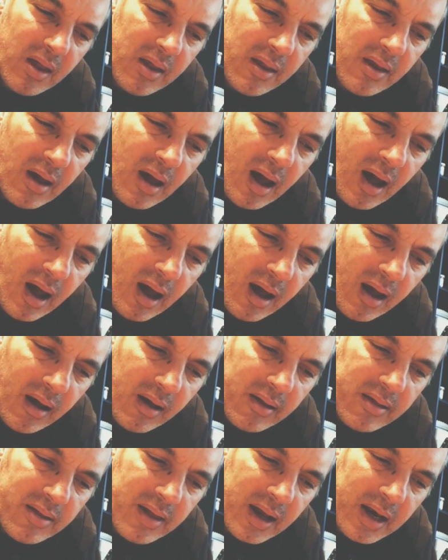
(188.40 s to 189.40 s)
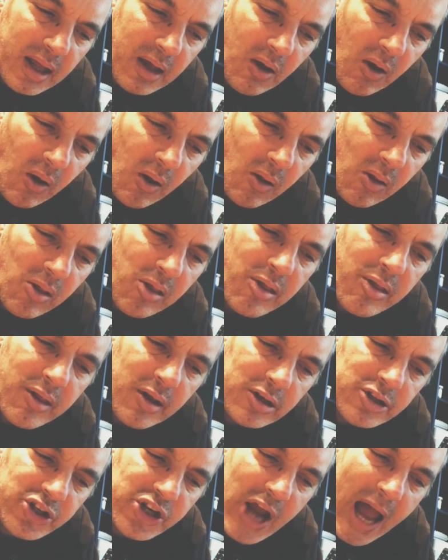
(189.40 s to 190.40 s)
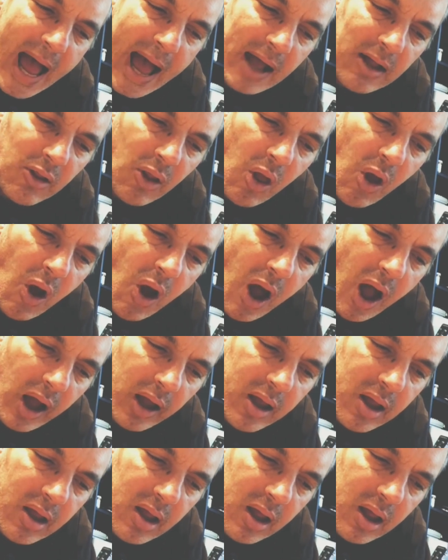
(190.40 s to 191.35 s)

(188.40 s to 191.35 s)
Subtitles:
that he calls the jack lock